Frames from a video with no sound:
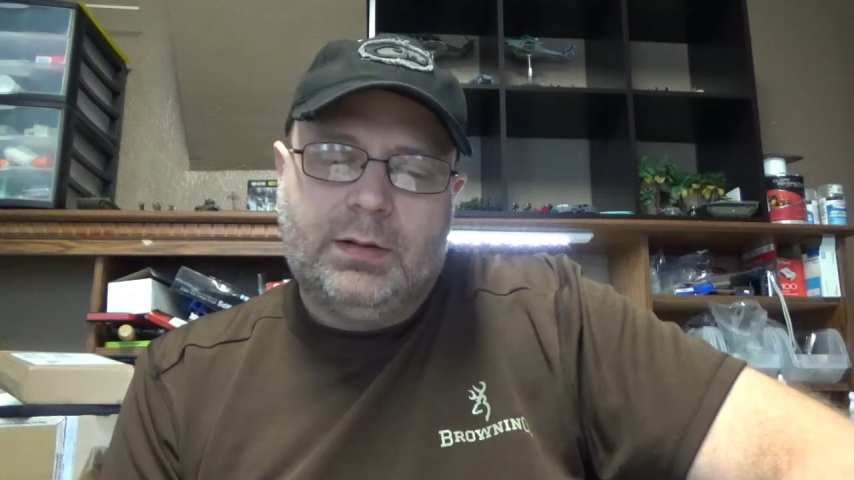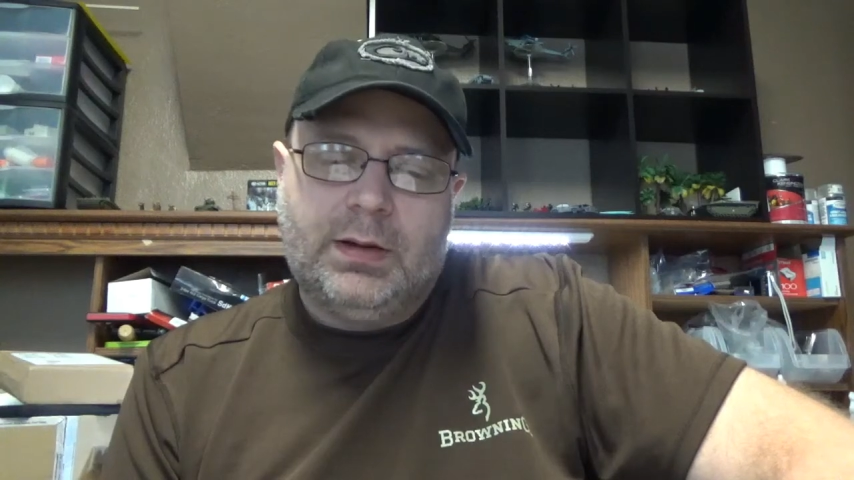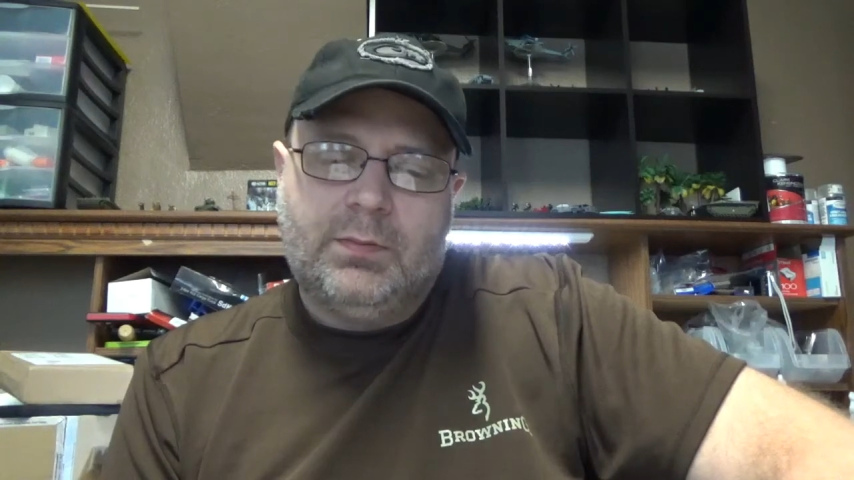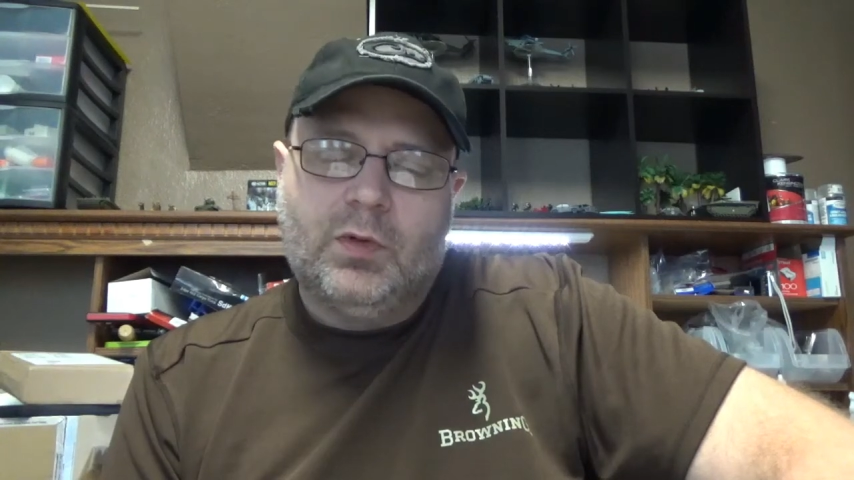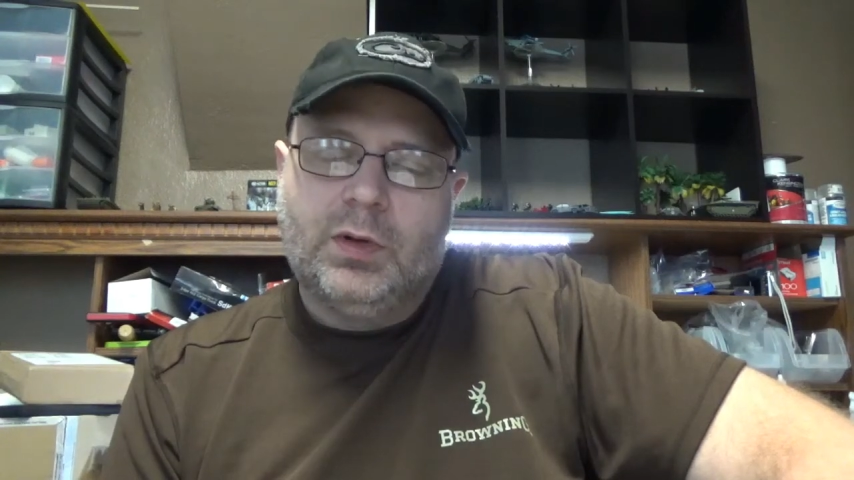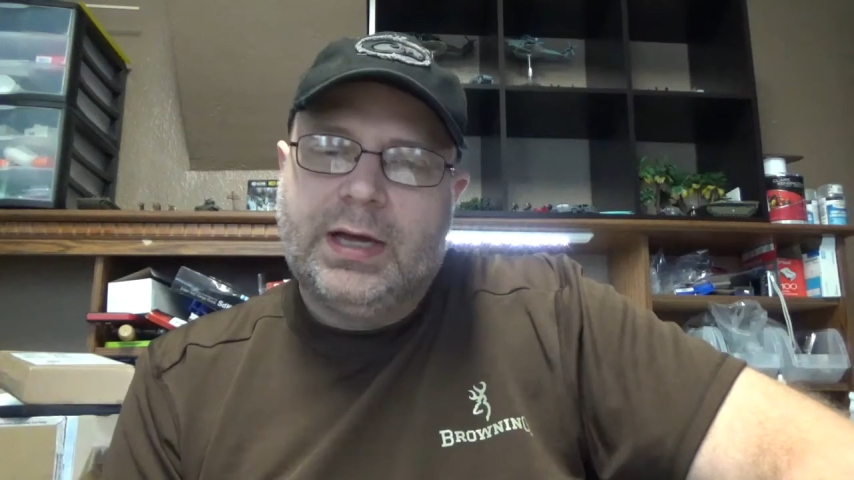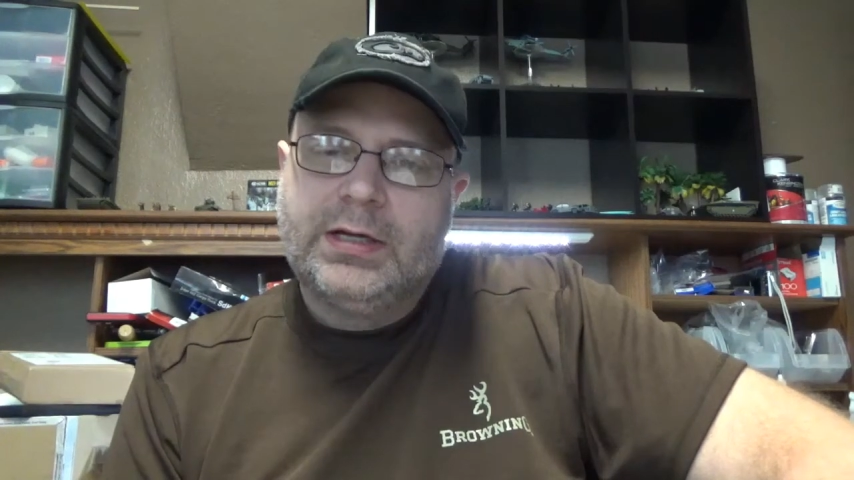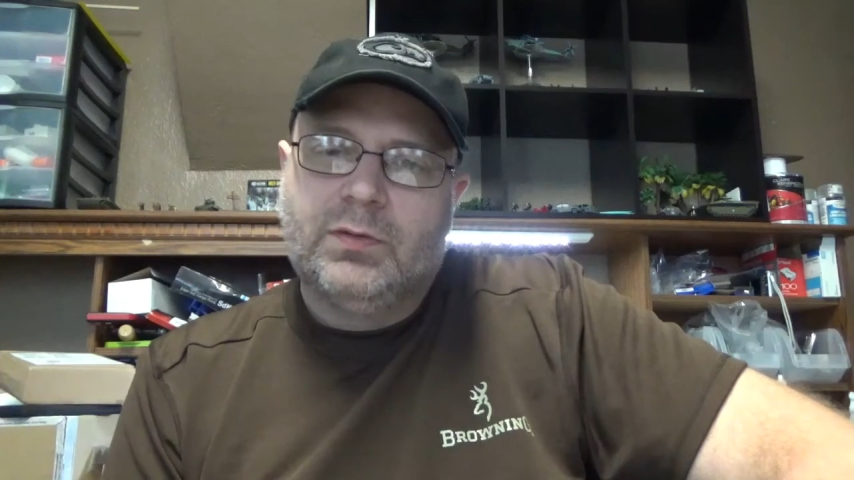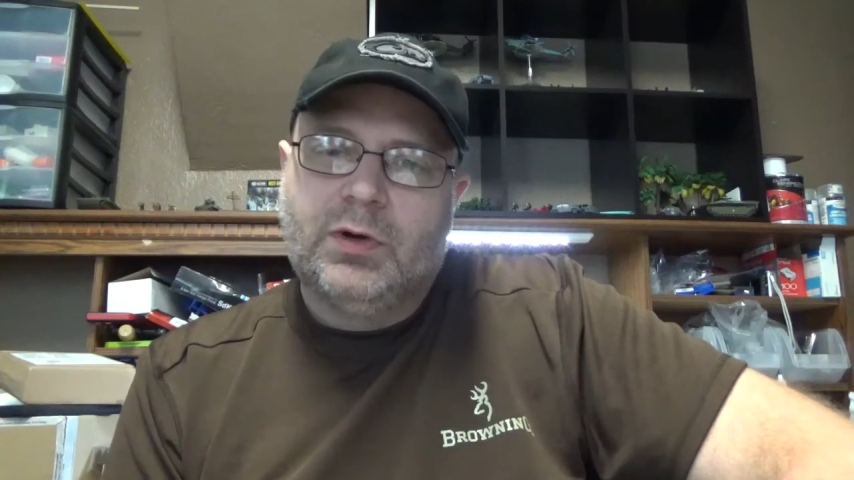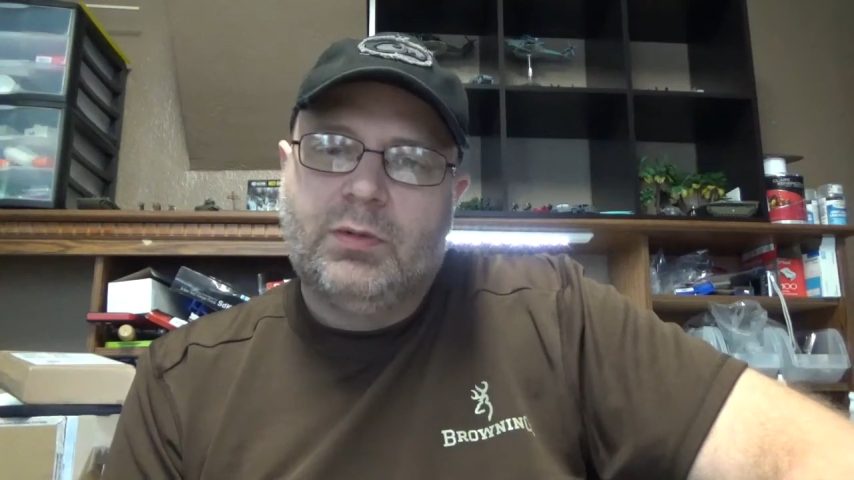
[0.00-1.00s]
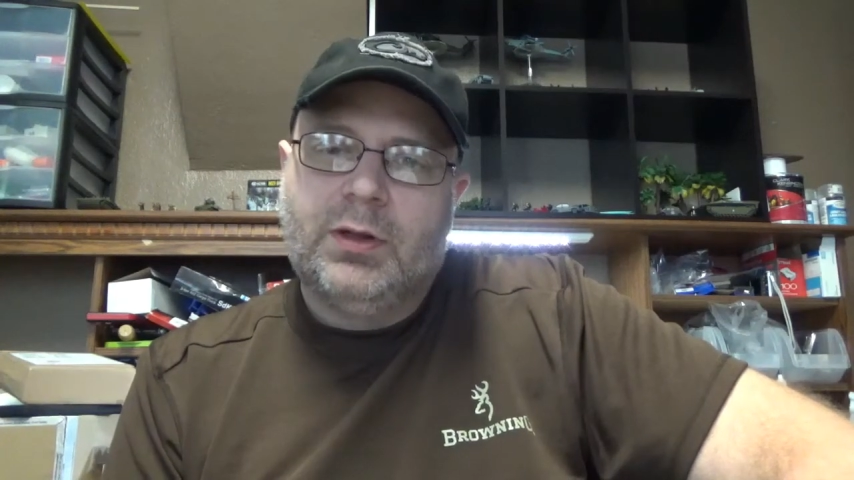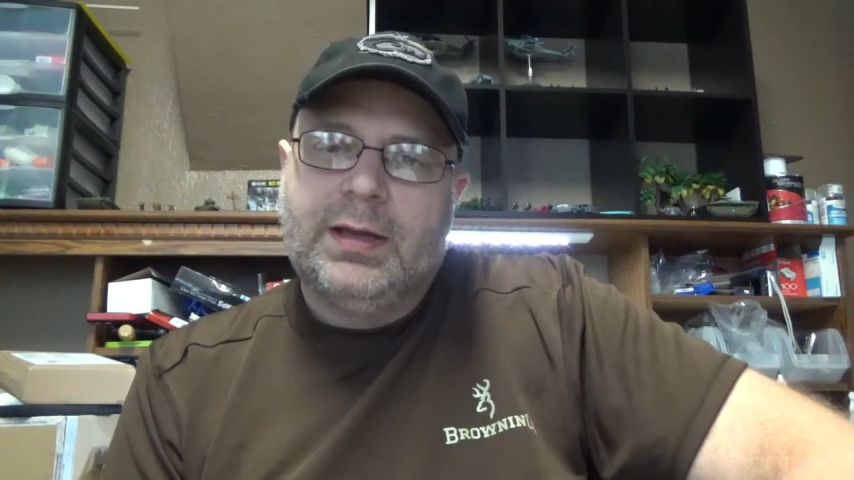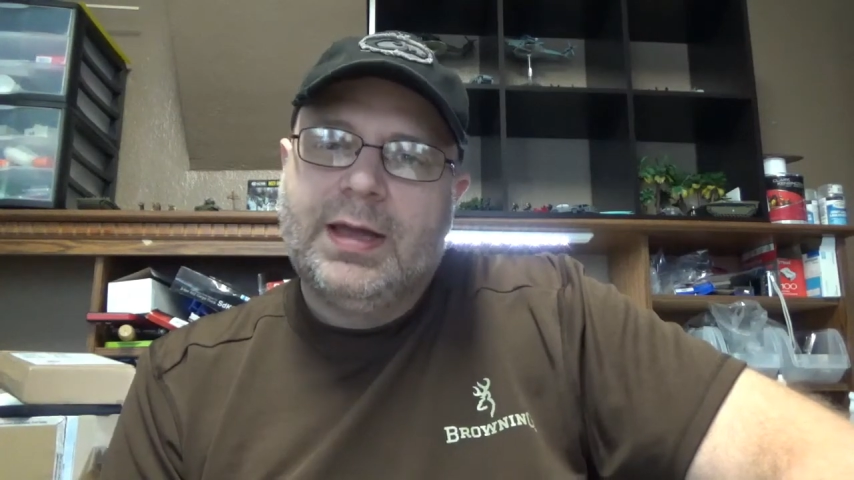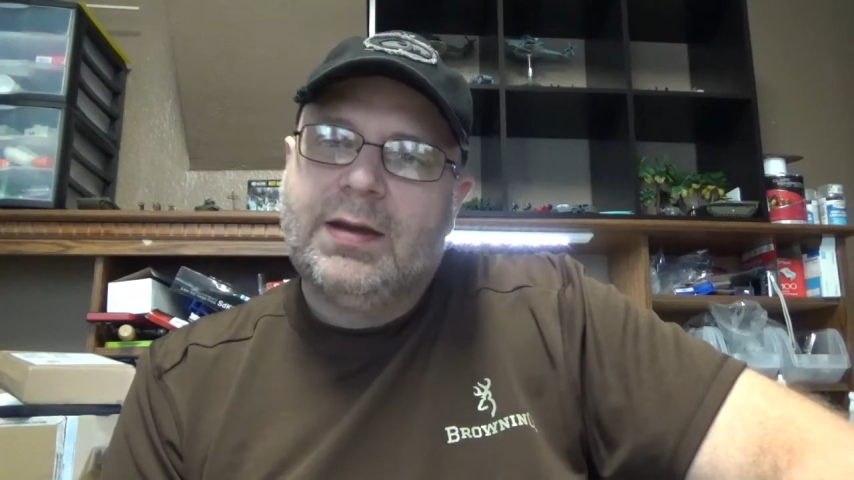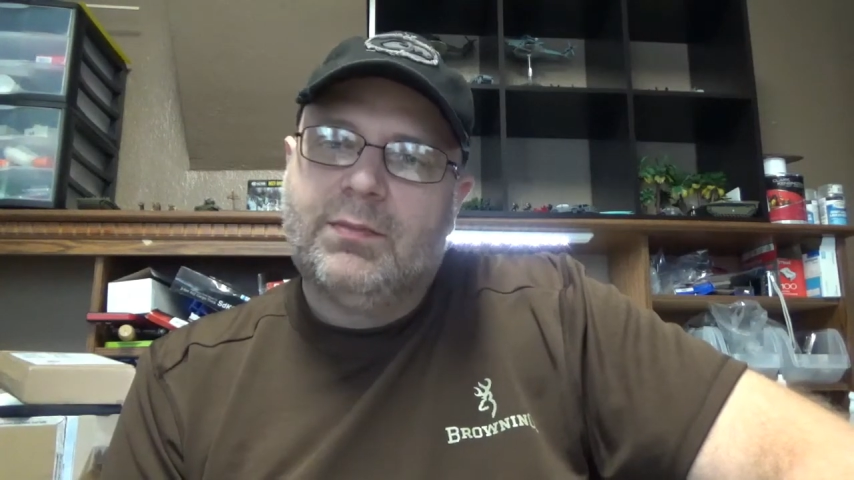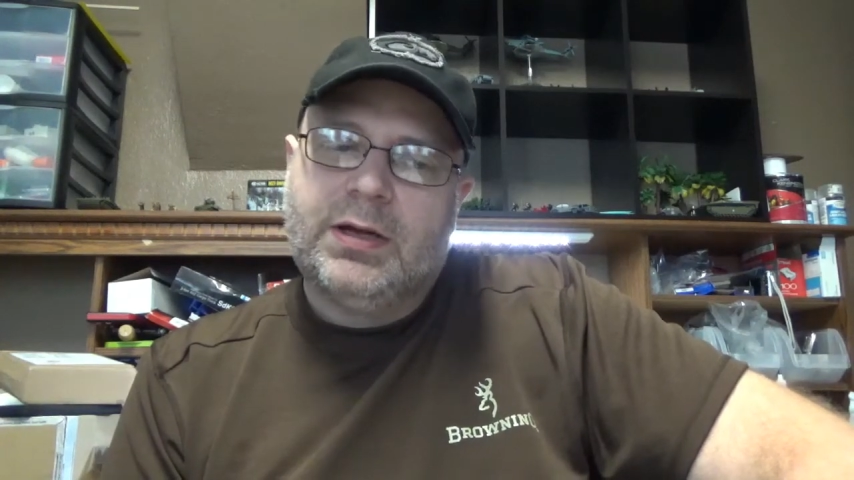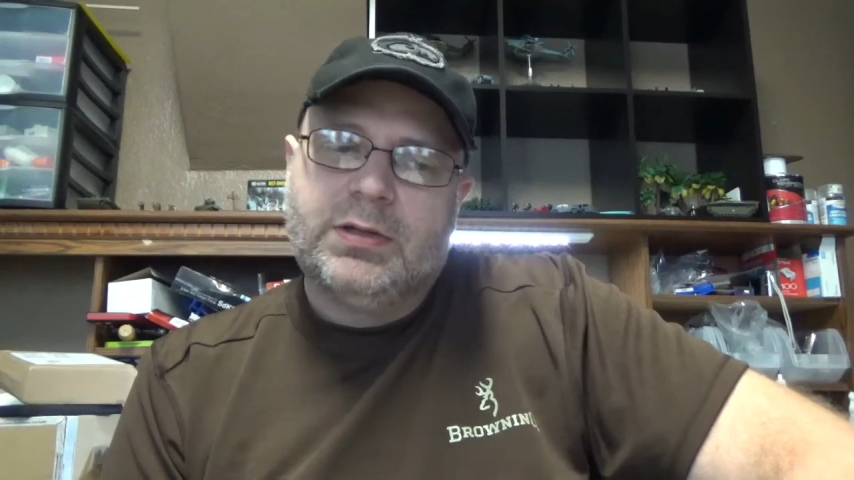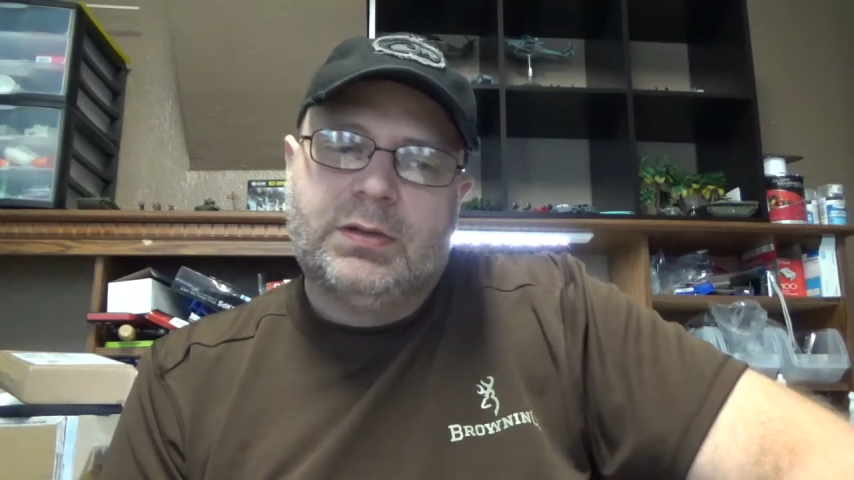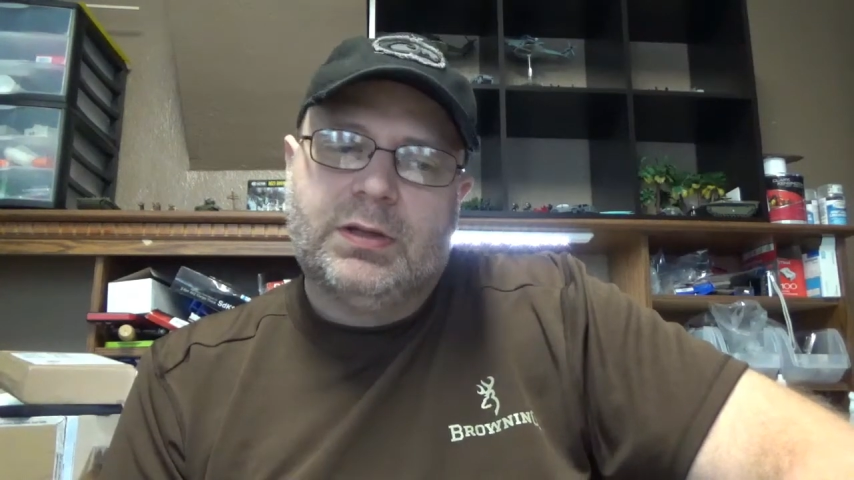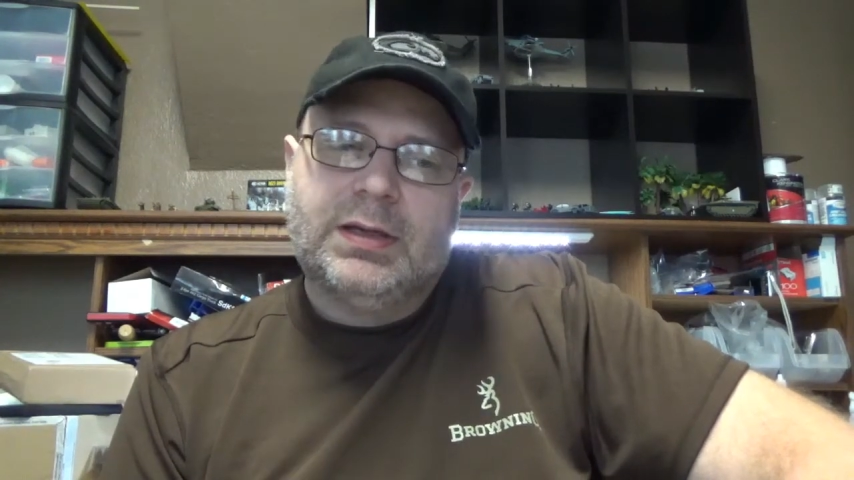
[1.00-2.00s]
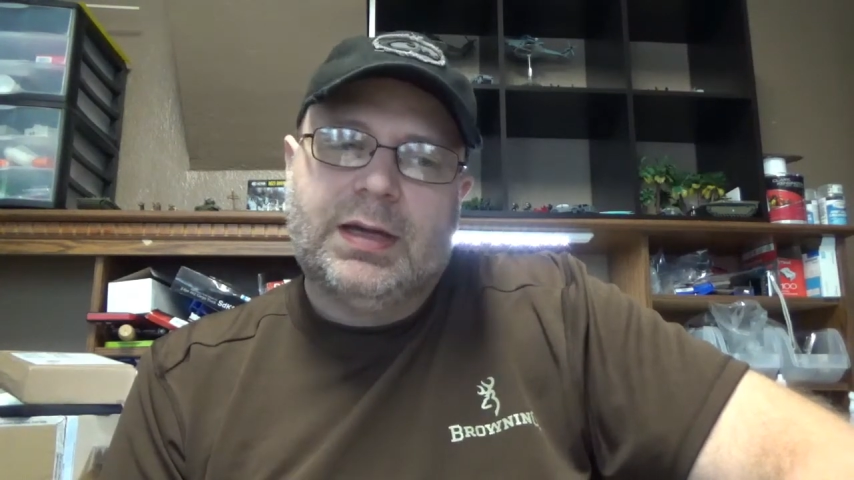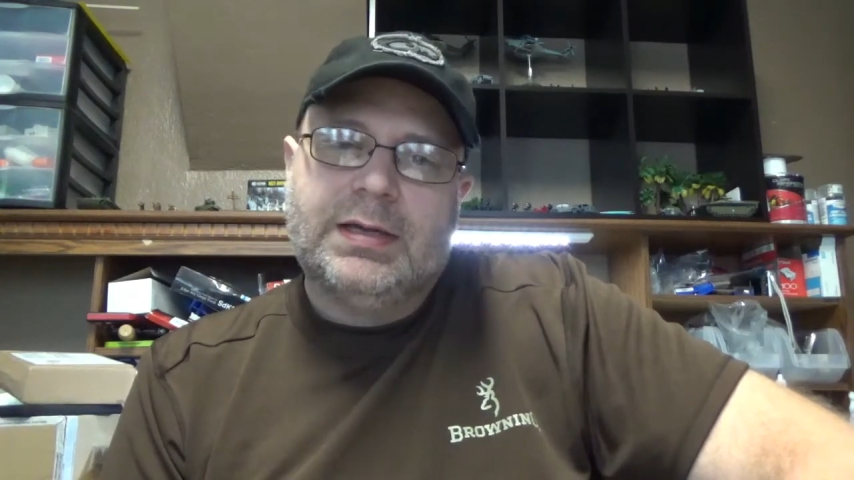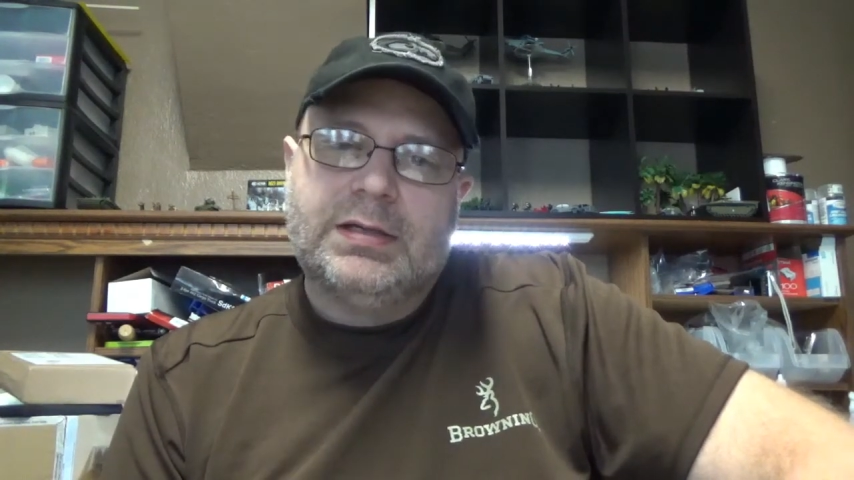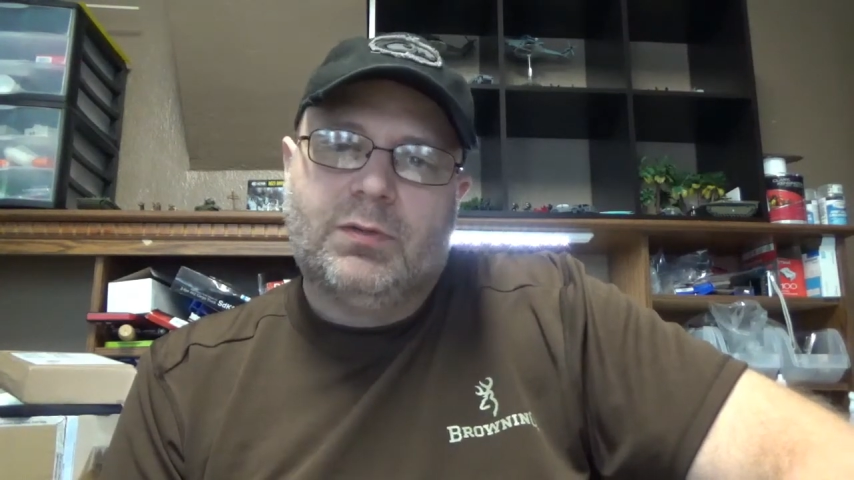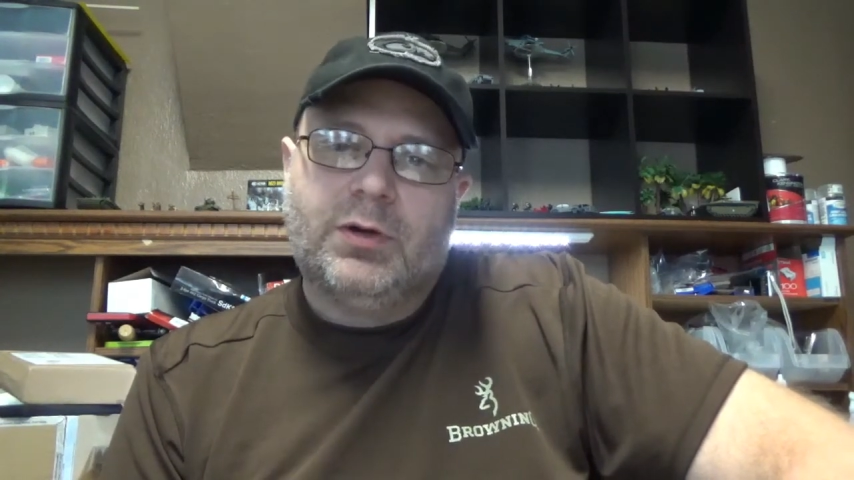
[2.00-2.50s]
in bold action where you're playing cat and mouse with the dice,